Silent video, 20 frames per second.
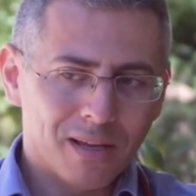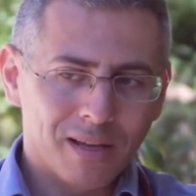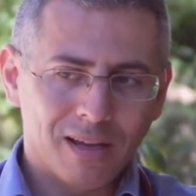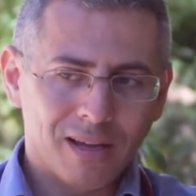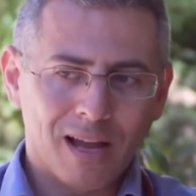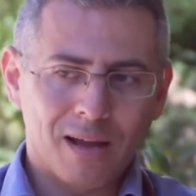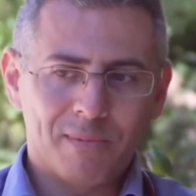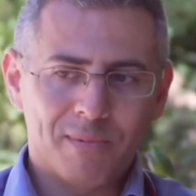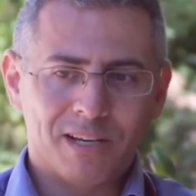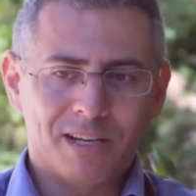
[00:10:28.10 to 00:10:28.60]

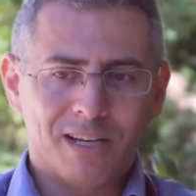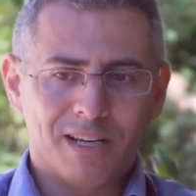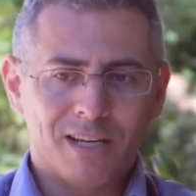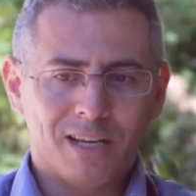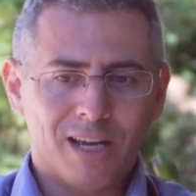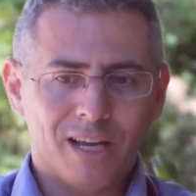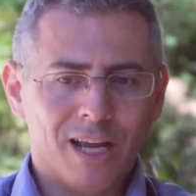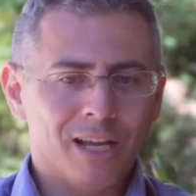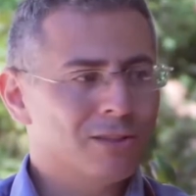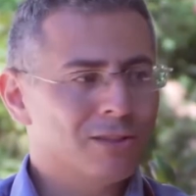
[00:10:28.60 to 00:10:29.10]
I mean,
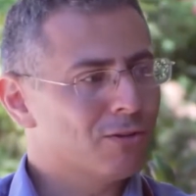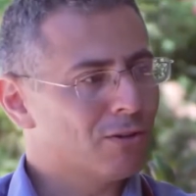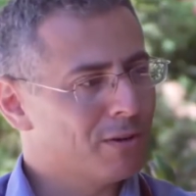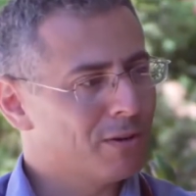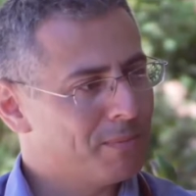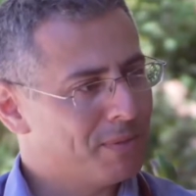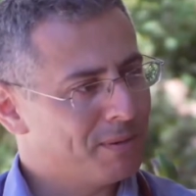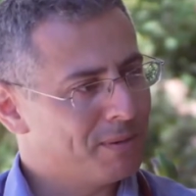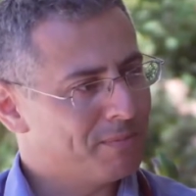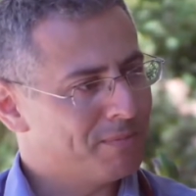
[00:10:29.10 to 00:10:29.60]

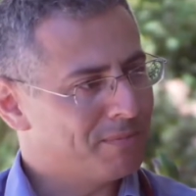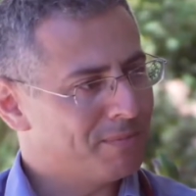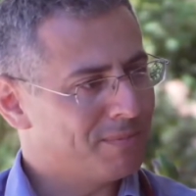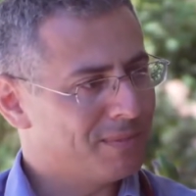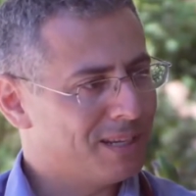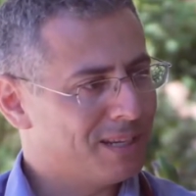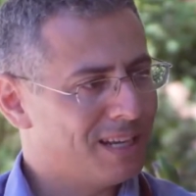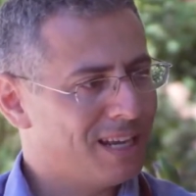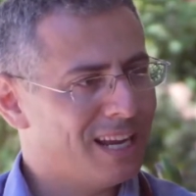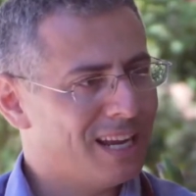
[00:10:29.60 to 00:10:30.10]
interim
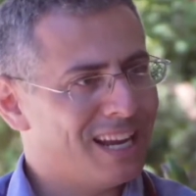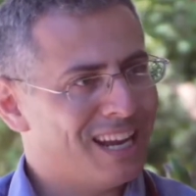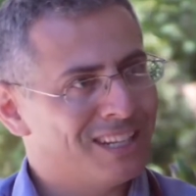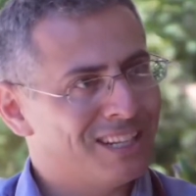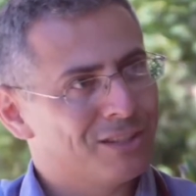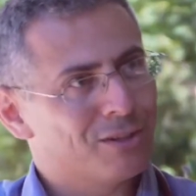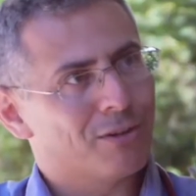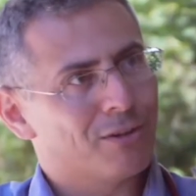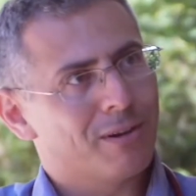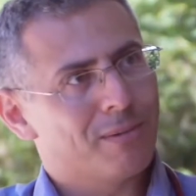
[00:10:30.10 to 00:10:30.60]

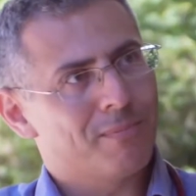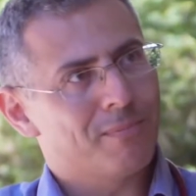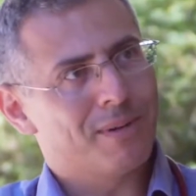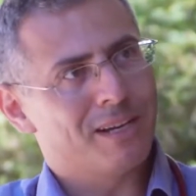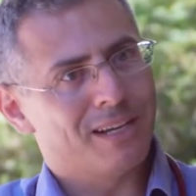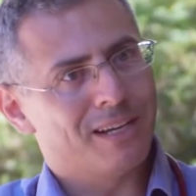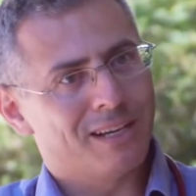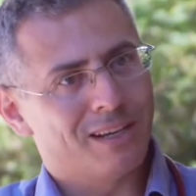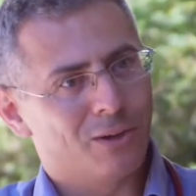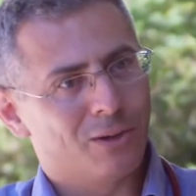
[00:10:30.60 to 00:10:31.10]

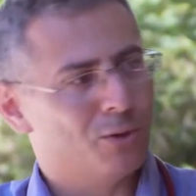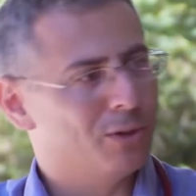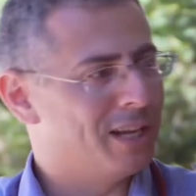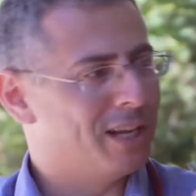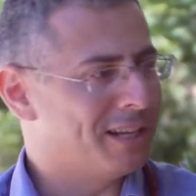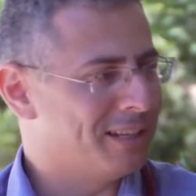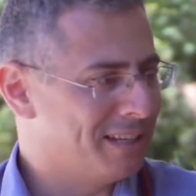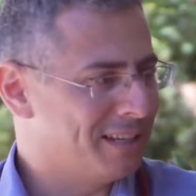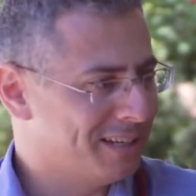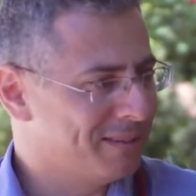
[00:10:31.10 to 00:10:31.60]
good
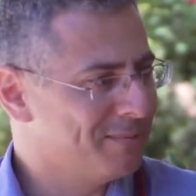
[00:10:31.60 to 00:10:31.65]
ending.